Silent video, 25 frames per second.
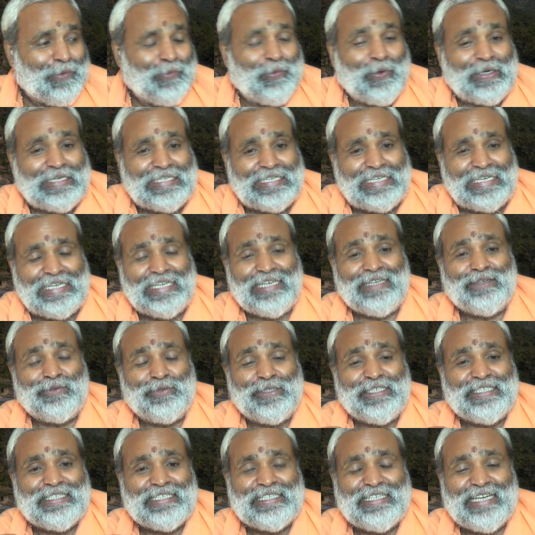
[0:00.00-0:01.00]
only
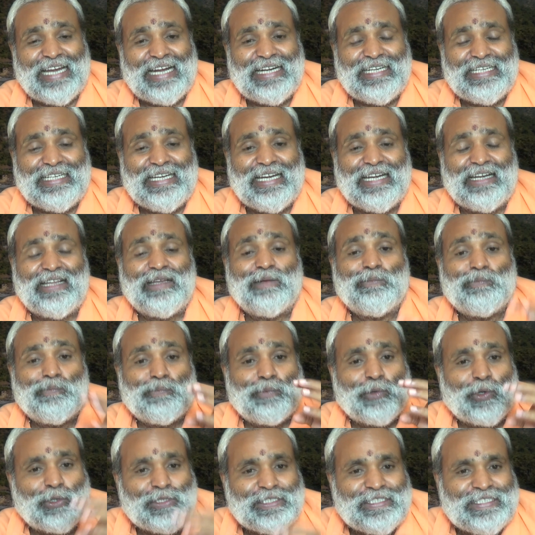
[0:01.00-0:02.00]
we started
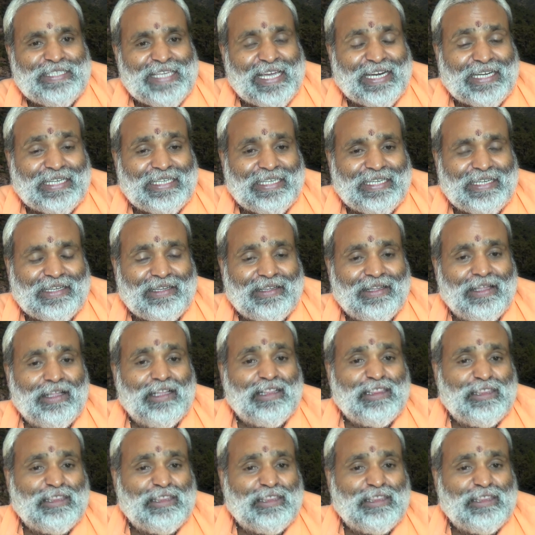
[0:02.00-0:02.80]
projecting